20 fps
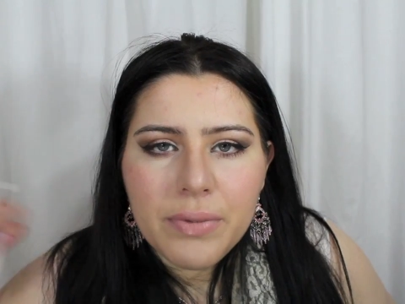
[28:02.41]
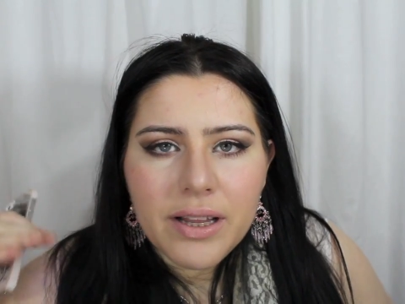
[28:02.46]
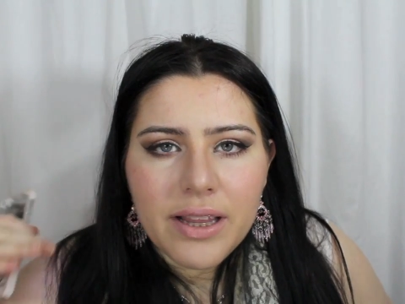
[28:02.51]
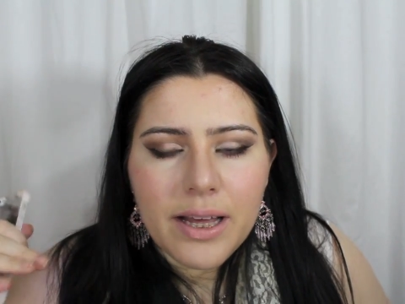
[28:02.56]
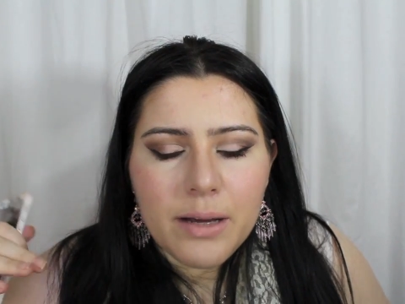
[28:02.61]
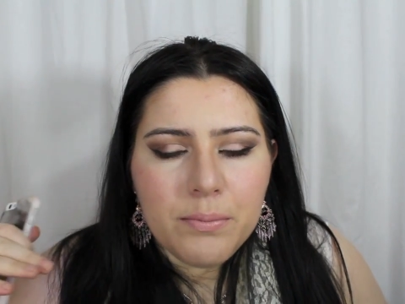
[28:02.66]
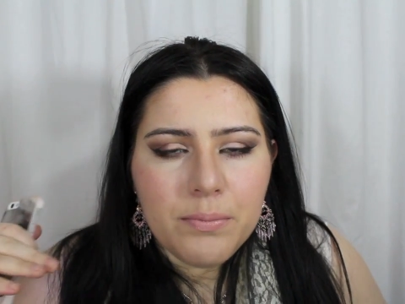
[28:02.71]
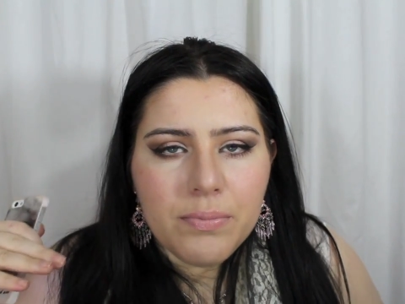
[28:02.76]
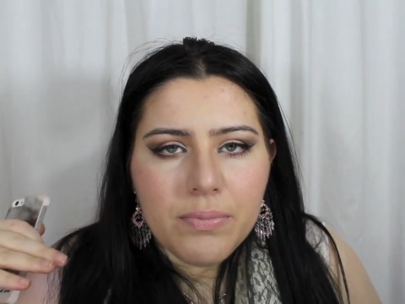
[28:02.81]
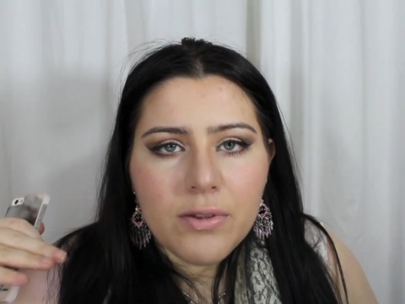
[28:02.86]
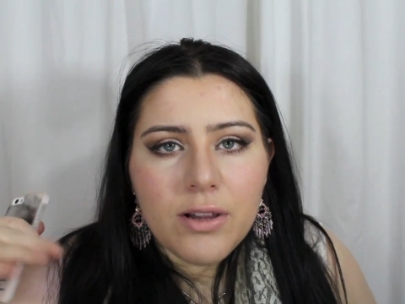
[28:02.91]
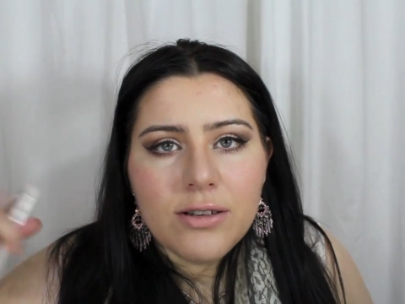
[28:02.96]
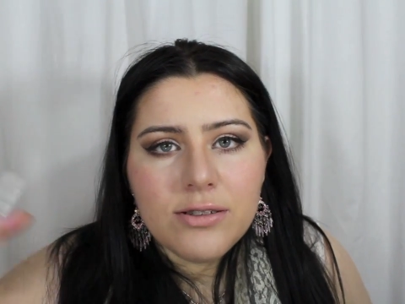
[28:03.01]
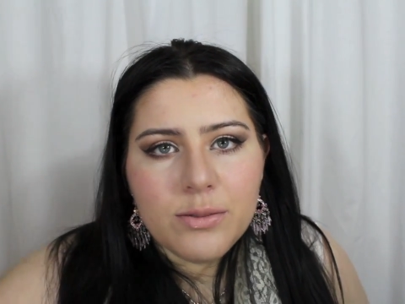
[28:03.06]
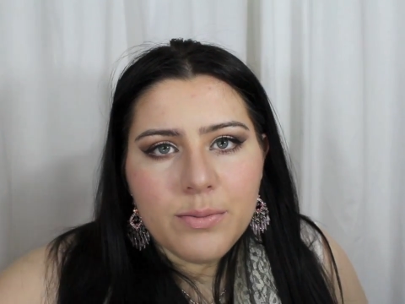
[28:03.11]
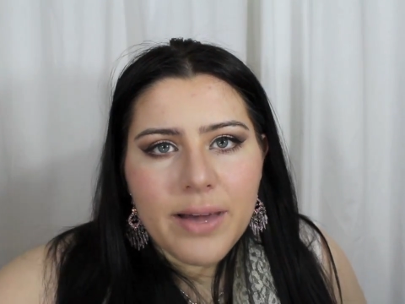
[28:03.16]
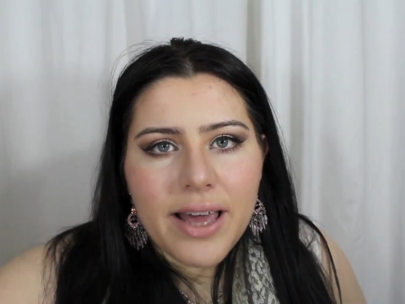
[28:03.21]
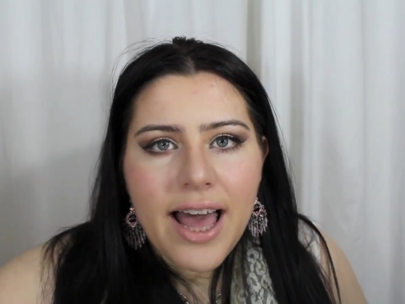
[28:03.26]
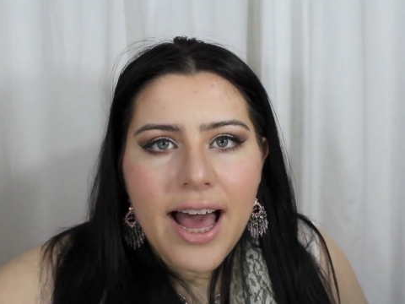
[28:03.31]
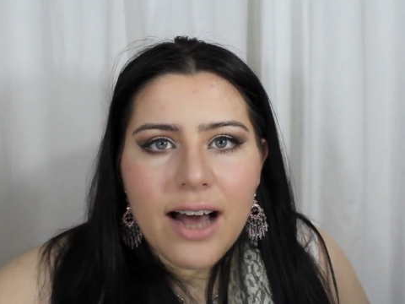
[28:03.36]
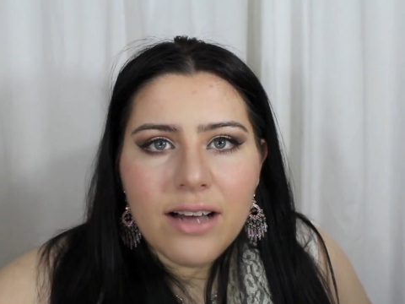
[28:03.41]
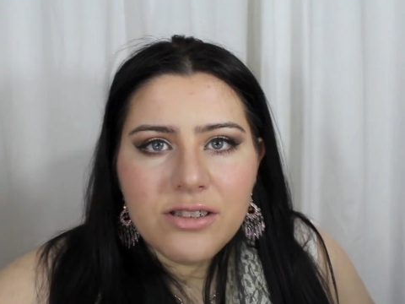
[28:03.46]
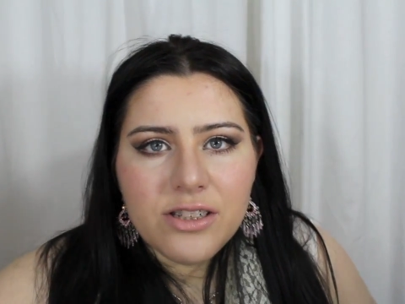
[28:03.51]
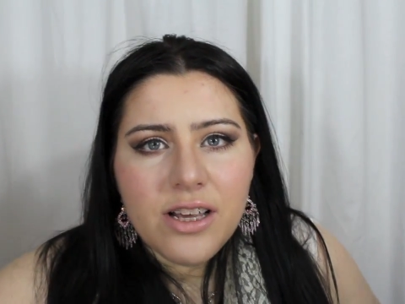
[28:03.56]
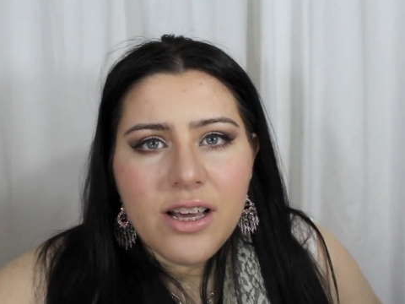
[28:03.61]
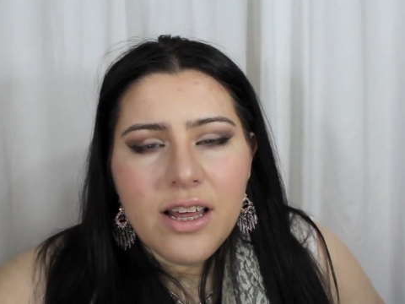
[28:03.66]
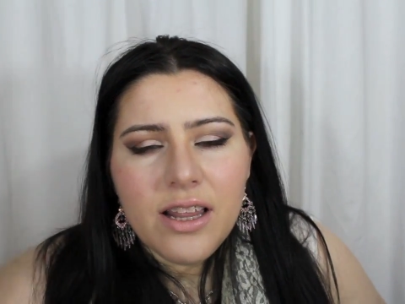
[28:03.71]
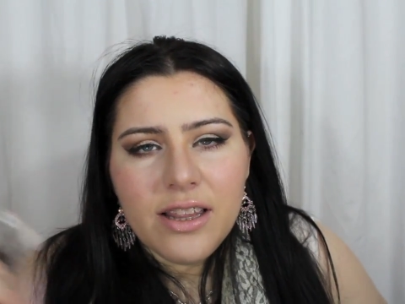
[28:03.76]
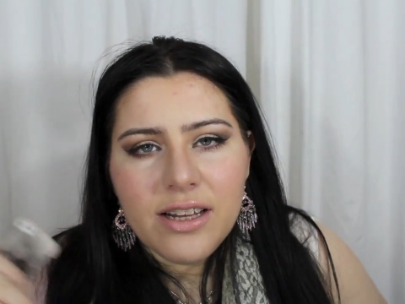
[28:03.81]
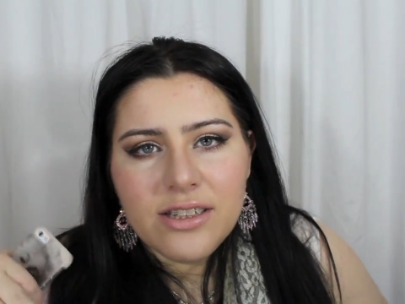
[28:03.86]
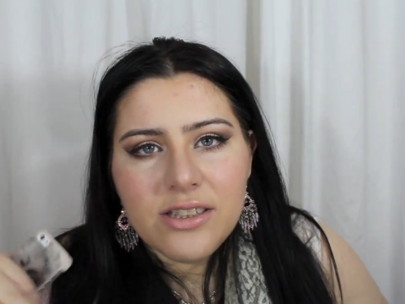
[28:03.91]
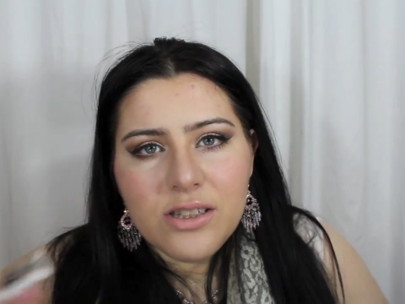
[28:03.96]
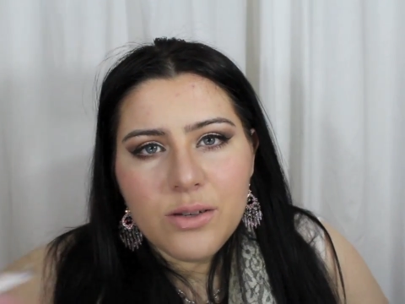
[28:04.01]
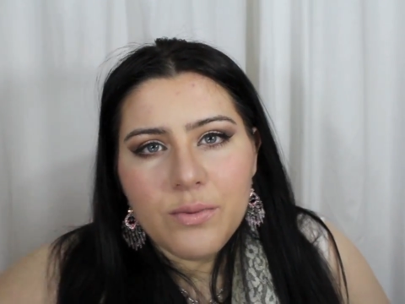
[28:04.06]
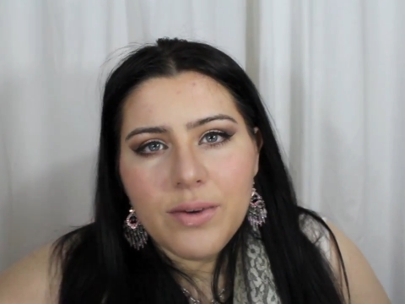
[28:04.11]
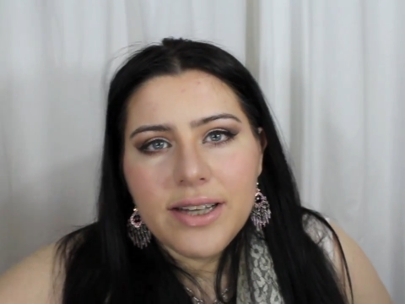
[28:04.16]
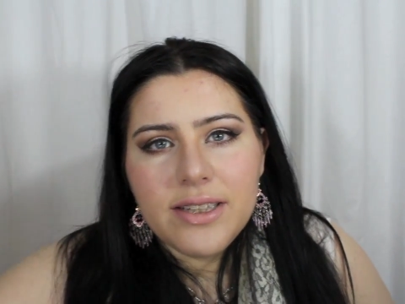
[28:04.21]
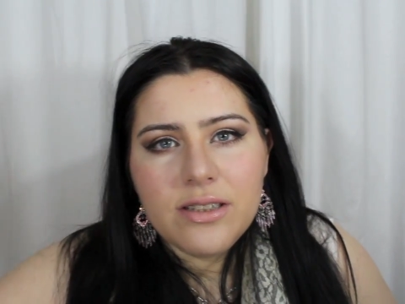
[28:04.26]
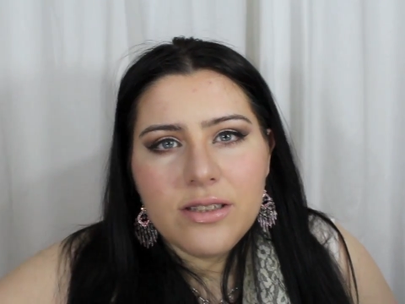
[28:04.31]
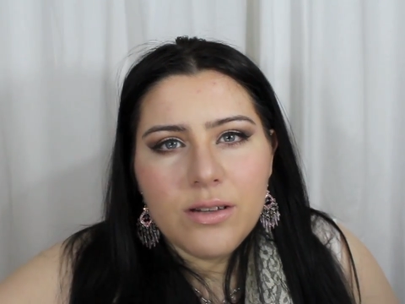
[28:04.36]
but like close to my house there's the
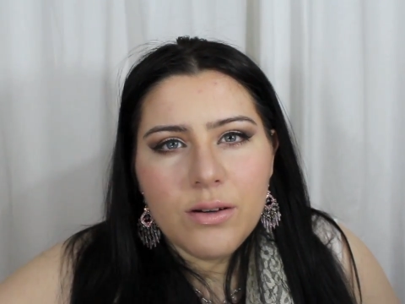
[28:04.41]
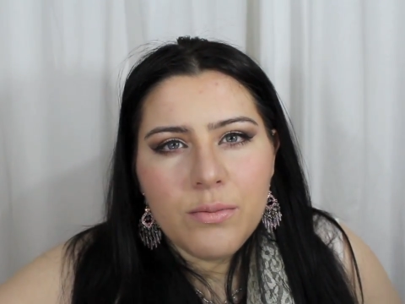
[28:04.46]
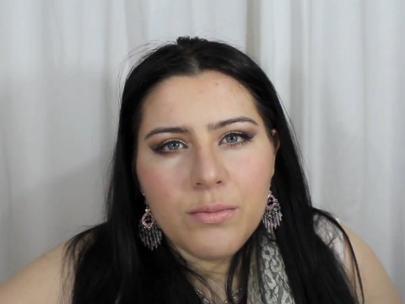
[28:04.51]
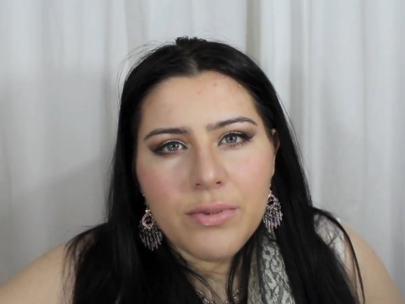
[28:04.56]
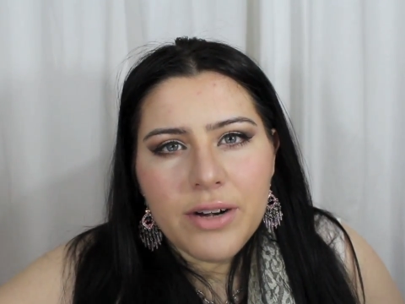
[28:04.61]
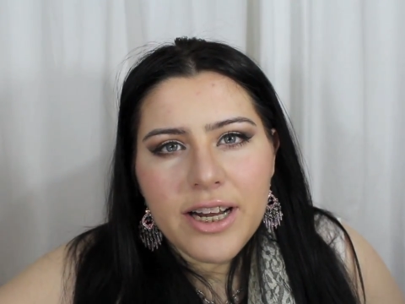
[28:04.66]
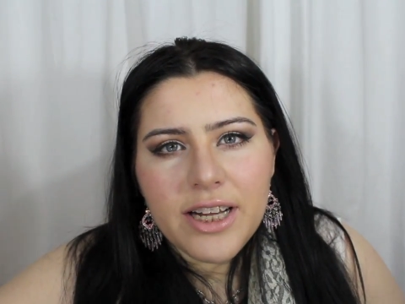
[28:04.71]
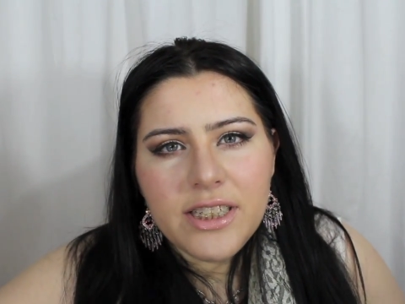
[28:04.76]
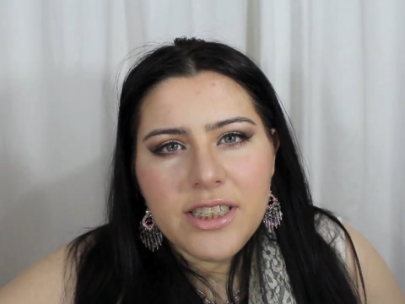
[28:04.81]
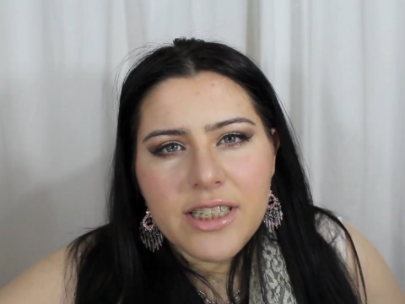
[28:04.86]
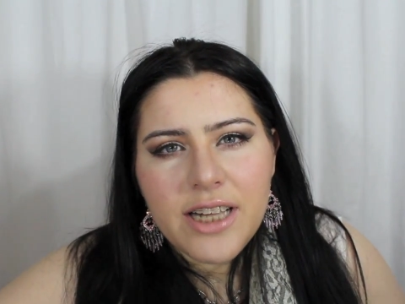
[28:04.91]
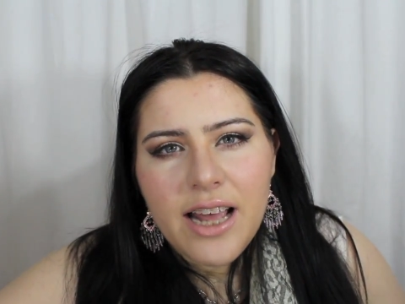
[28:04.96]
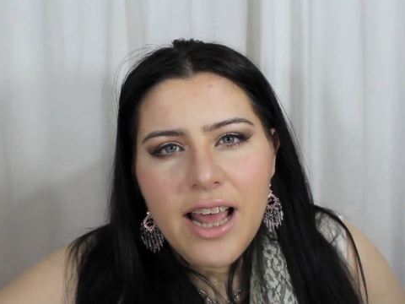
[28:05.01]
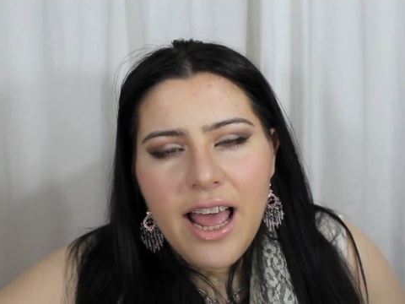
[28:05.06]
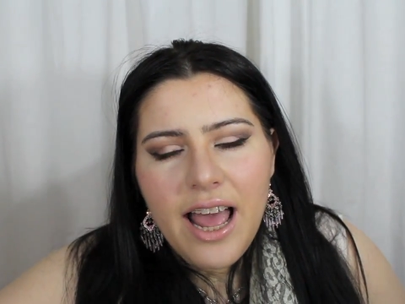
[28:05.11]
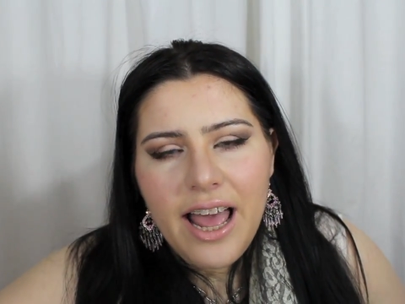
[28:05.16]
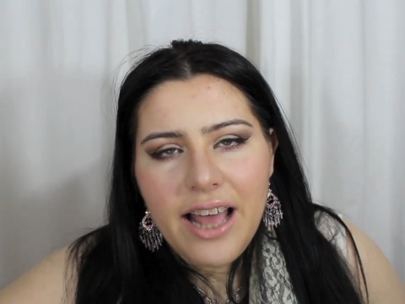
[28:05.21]
White Stone Bridge,